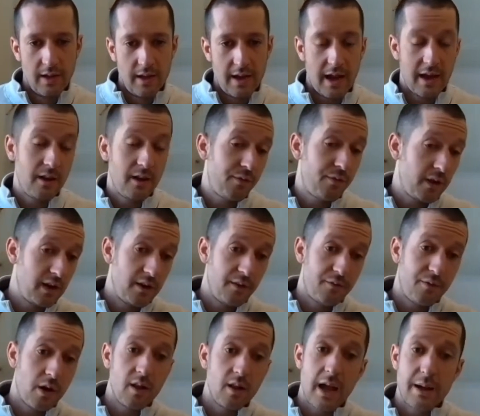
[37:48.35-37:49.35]
And if
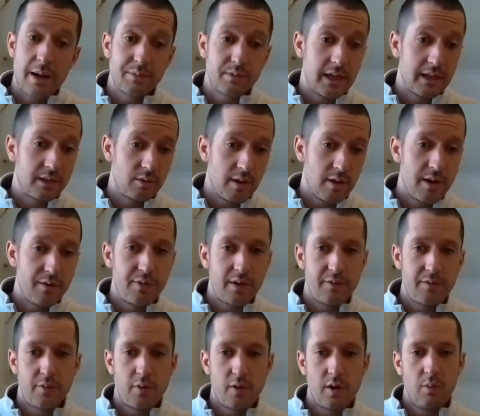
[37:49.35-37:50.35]
our lab's not the right fit
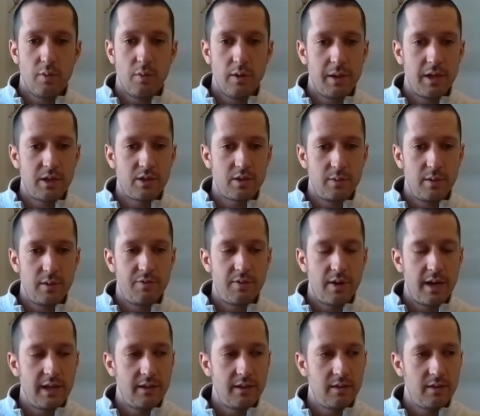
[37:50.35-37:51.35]
for it, we make sure we
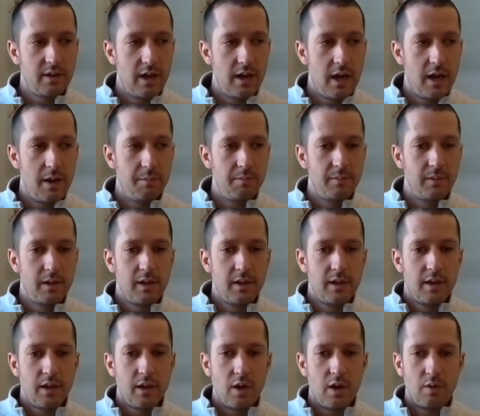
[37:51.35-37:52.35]
find,
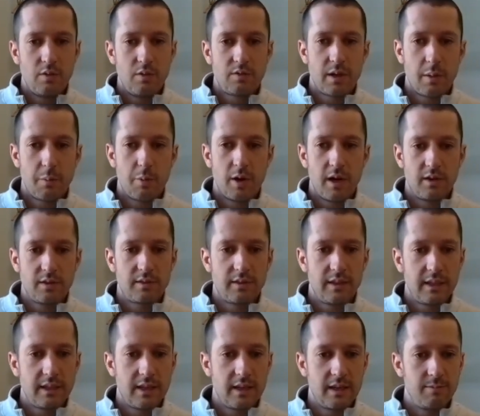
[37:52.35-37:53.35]
somewhere else they
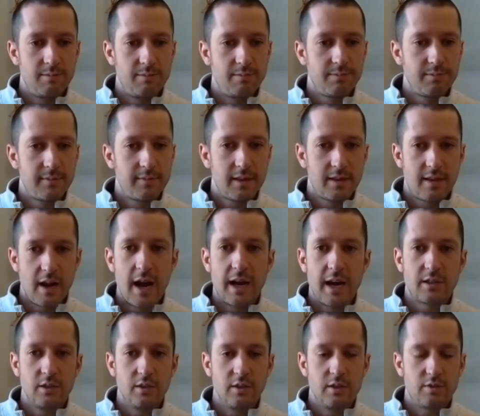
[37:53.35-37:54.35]
can talk
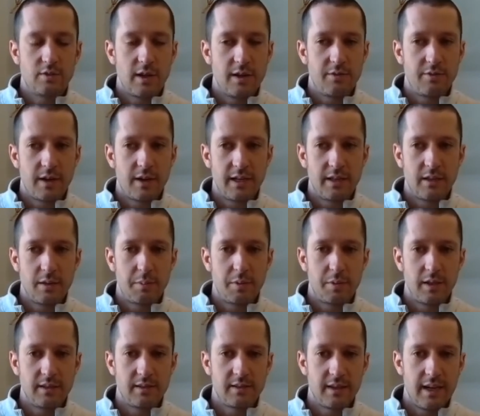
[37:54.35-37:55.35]
to try to find a
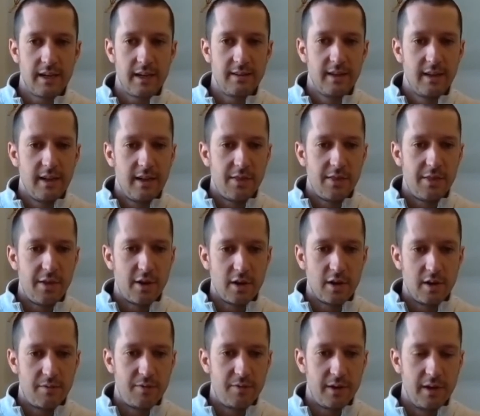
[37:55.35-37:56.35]
place that they're going
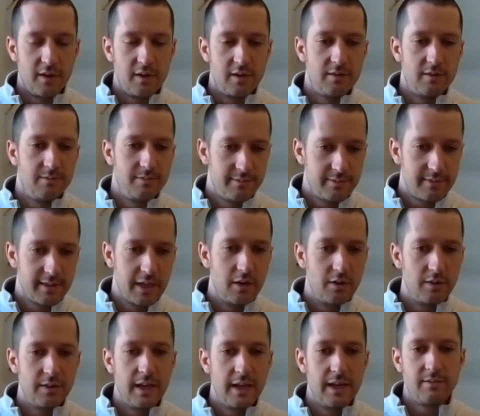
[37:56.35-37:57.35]
to feel,
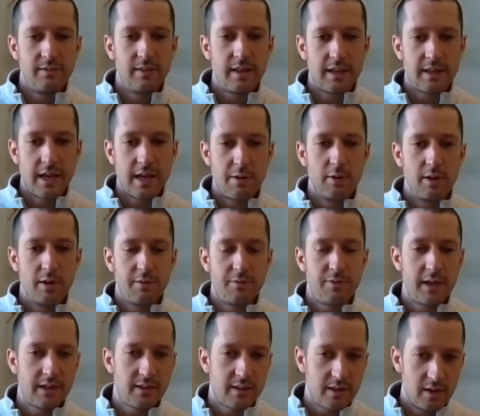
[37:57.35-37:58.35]
that they really
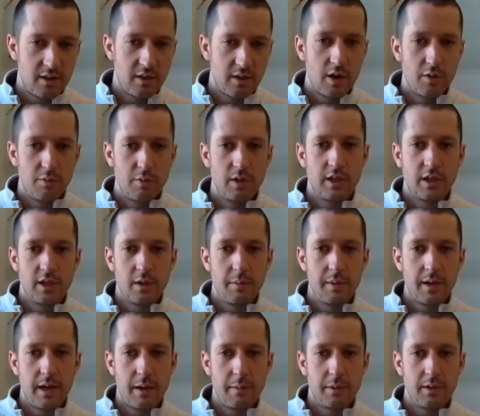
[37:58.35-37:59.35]
fit and are really going to
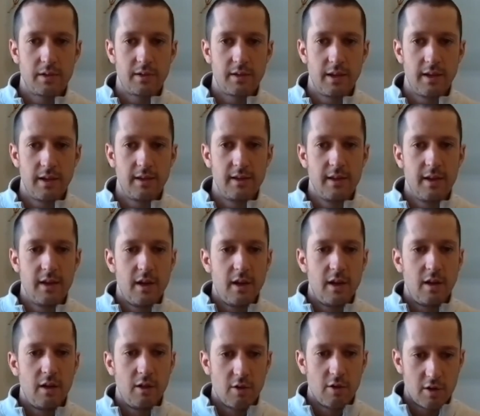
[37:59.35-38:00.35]
be able to
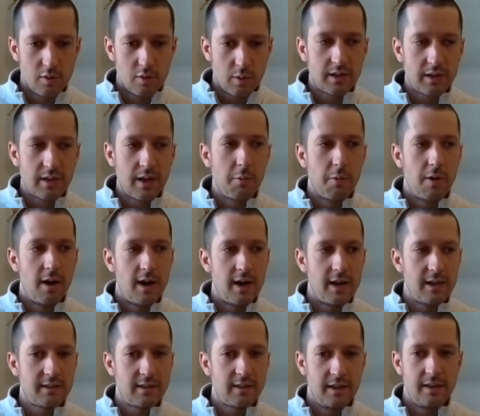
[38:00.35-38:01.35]
learn what they
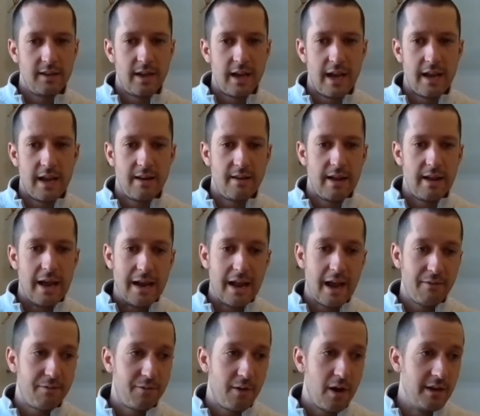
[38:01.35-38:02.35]
want and
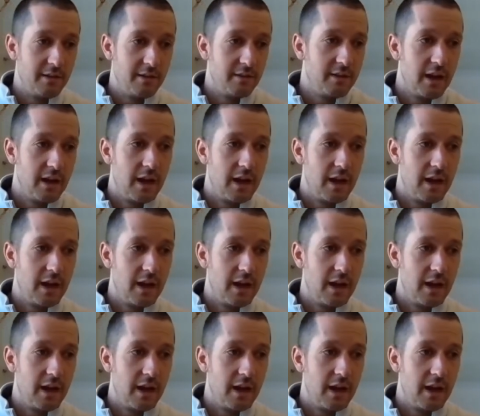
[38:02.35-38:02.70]
have fun